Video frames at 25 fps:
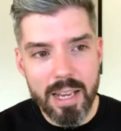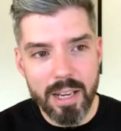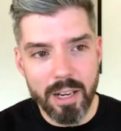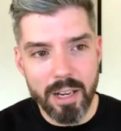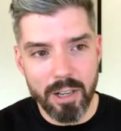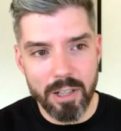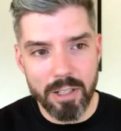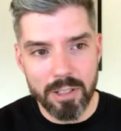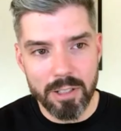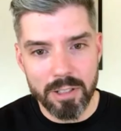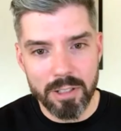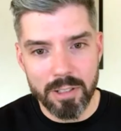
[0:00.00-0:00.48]

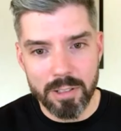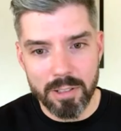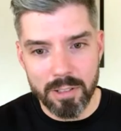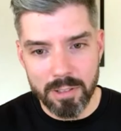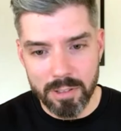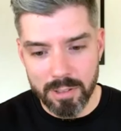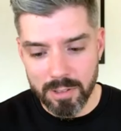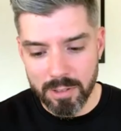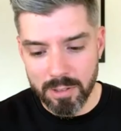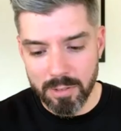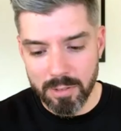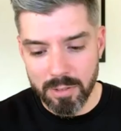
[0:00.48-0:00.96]
here.
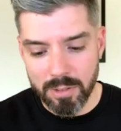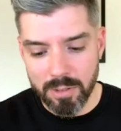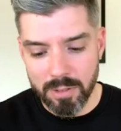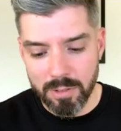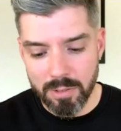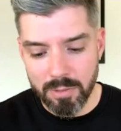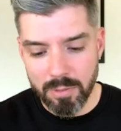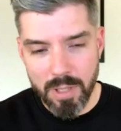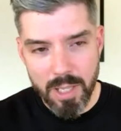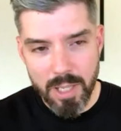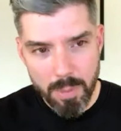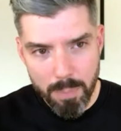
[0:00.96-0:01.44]

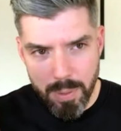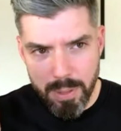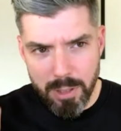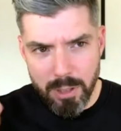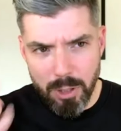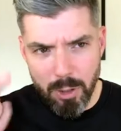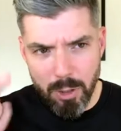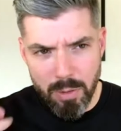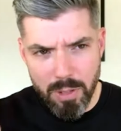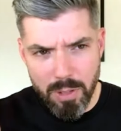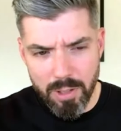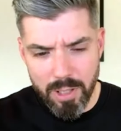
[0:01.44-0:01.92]
We can put
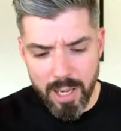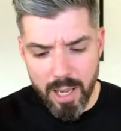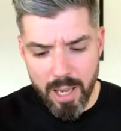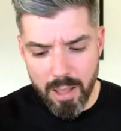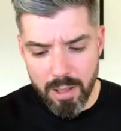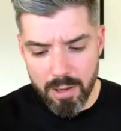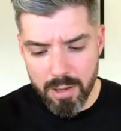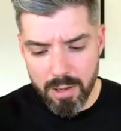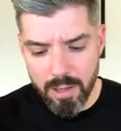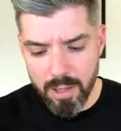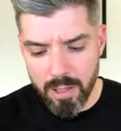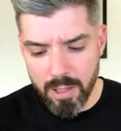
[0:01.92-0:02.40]
two and two
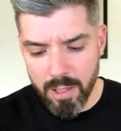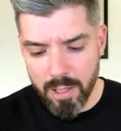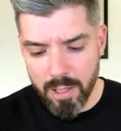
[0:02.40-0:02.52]
together.